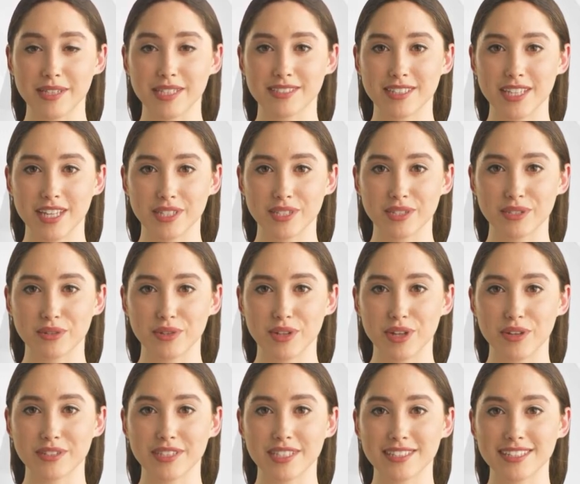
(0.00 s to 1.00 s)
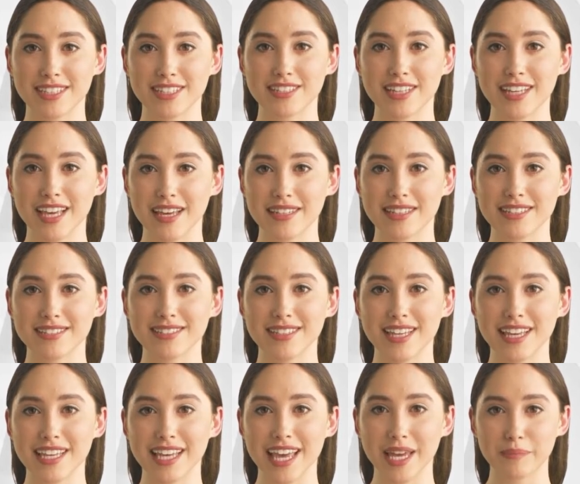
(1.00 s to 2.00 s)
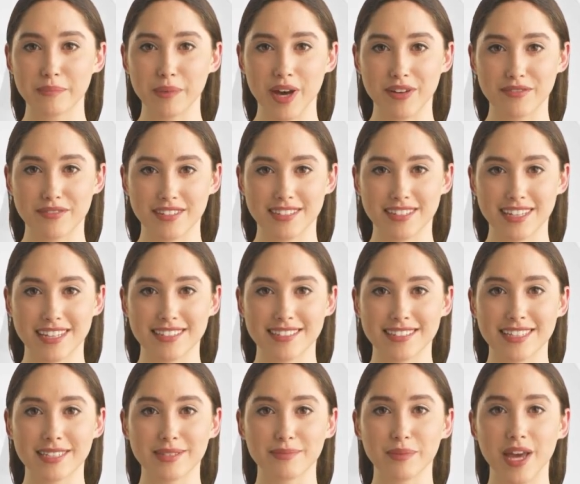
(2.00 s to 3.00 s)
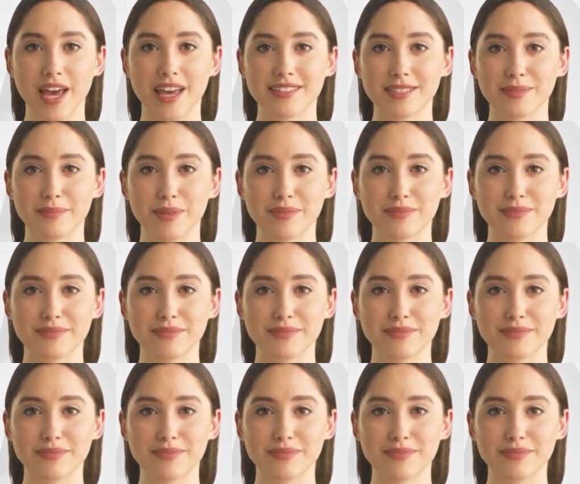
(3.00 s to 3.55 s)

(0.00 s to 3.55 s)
until a clear decision on the study hypothesis is possible.